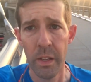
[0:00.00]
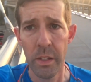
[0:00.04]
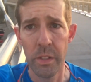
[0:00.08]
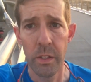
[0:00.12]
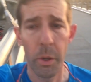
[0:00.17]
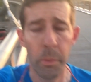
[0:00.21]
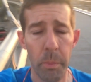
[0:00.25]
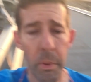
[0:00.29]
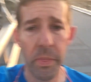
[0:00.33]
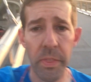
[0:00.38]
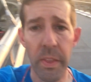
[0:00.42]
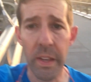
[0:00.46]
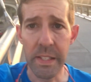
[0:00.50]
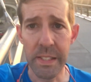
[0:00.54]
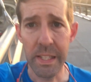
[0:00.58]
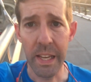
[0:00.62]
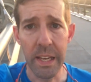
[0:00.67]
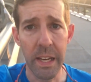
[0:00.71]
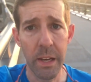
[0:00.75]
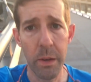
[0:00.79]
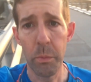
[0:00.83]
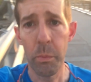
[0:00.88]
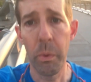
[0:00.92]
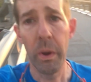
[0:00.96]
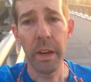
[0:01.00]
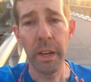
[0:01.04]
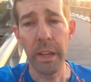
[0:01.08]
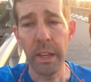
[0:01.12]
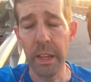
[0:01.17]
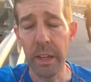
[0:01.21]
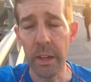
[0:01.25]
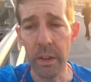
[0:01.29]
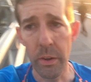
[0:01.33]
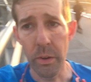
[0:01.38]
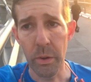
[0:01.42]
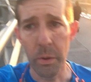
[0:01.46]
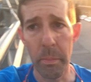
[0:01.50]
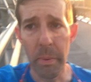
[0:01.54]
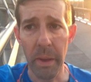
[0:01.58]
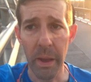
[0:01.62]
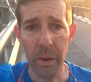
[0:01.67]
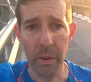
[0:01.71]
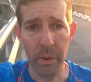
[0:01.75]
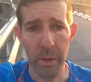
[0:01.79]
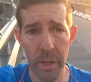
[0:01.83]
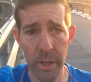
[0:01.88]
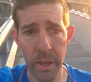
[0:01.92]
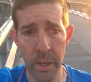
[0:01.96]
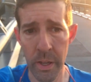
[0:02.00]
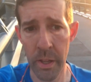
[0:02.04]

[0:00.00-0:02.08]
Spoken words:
told me things I didn't want to hear about